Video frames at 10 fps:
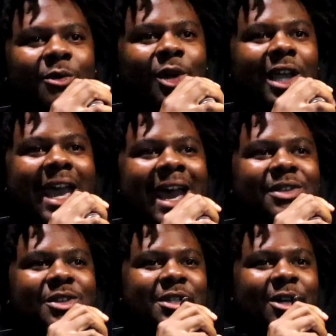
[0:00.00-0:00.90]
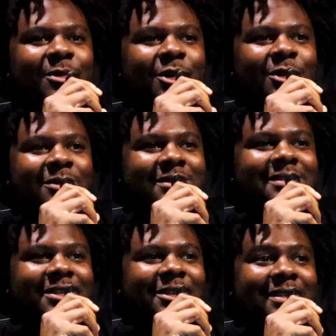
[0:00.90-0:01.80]
that work at the terminal.
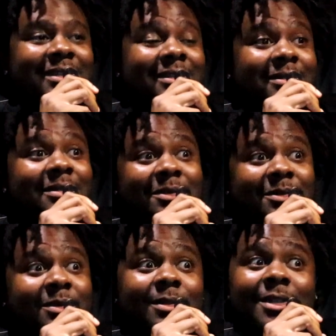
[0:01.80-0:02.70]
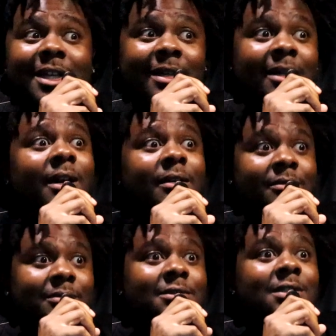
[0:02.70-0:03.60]
Right. Yeah. Some
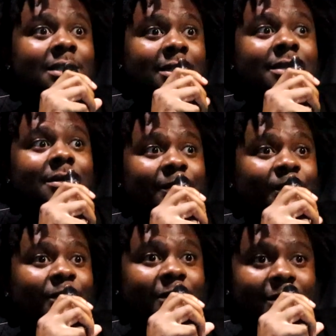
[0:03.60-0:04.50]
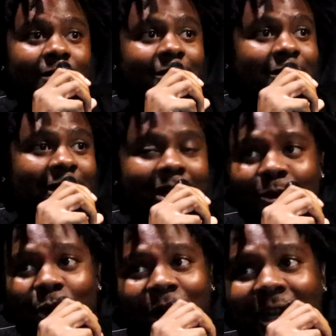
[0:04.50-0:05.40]
of the receptionists and and, and,
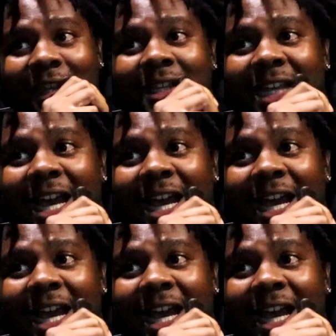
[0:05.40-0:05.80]
and working at the